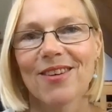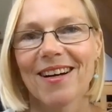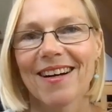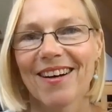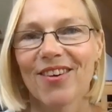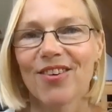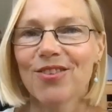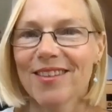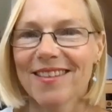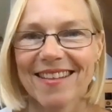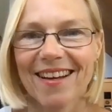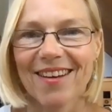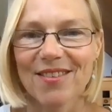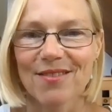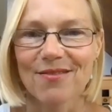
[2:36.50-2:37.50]
where all the
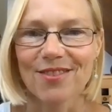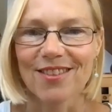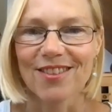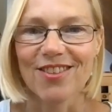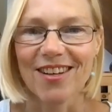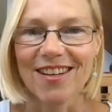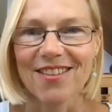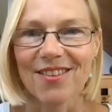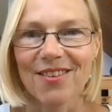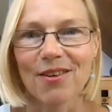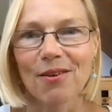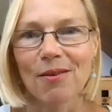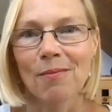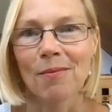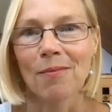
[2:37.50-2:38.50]
doubts and frustration
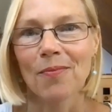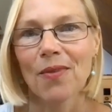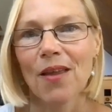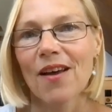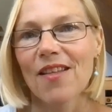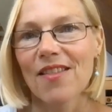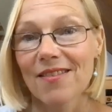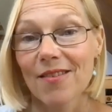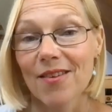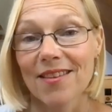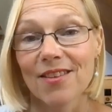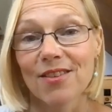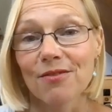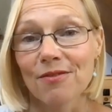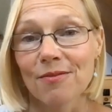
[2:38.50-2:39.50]
come
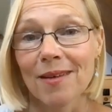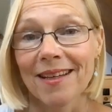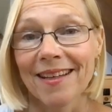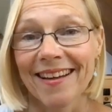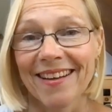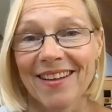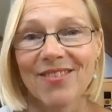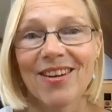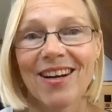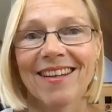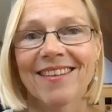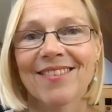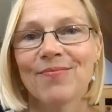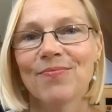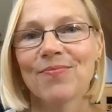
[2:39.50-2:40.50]
they do for me
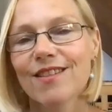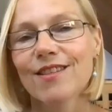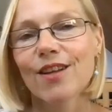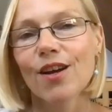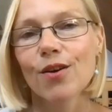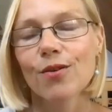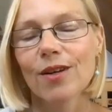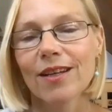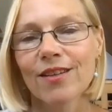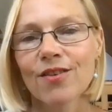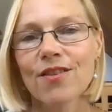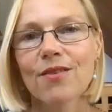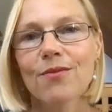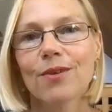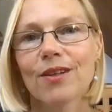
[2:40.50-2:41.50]
anyway so, in
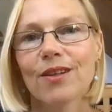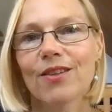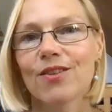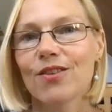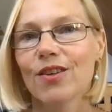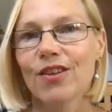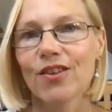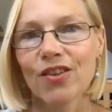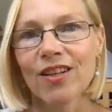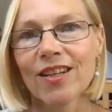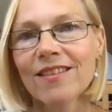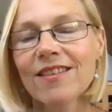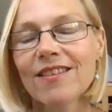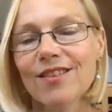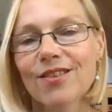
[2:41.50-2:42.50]
other words, you
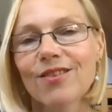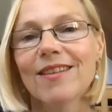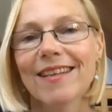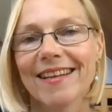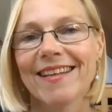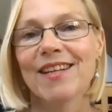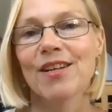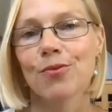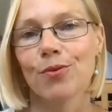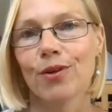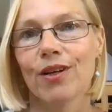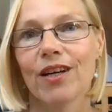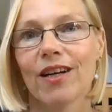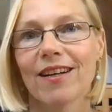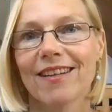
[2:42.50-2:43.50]
need to do the inner
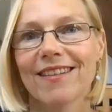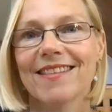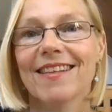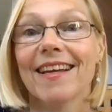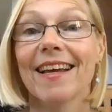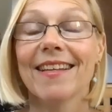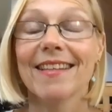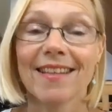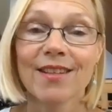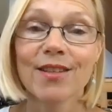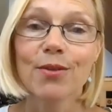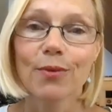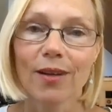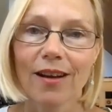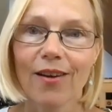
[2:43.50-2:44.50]
work to get
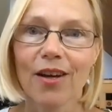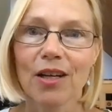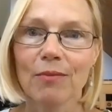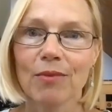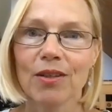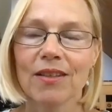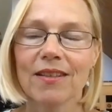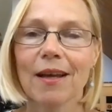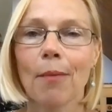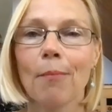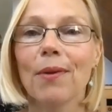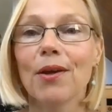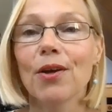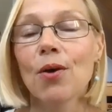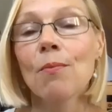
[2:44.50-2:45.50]
into alignment and
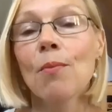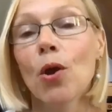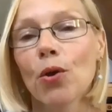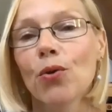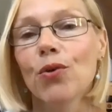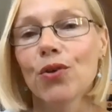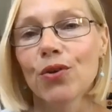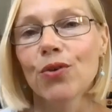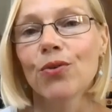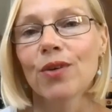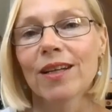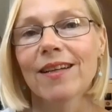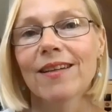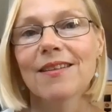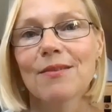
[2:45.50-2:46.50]
become who you
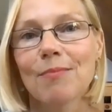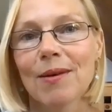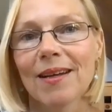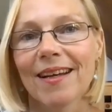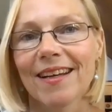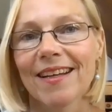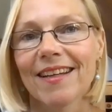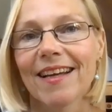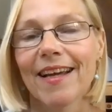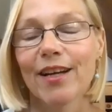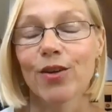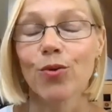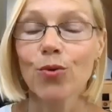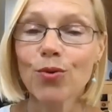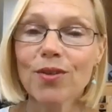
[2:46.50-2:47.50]
need to be
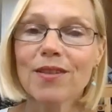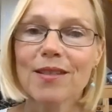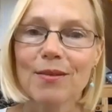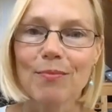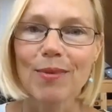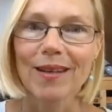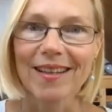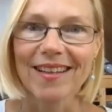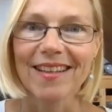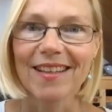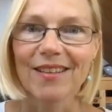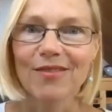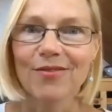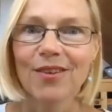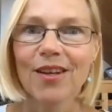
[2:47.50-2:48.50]
in order to
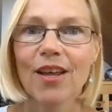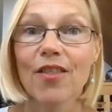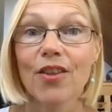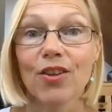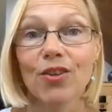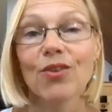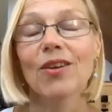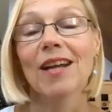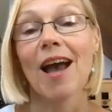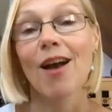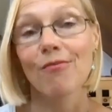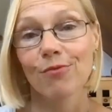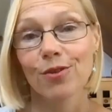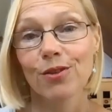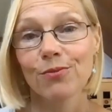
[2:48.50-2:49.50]
believe that you can
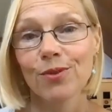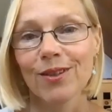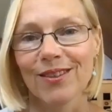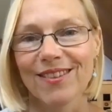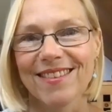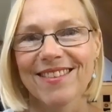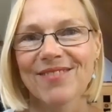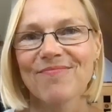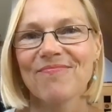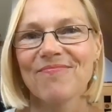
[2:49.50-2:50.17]
have what you want.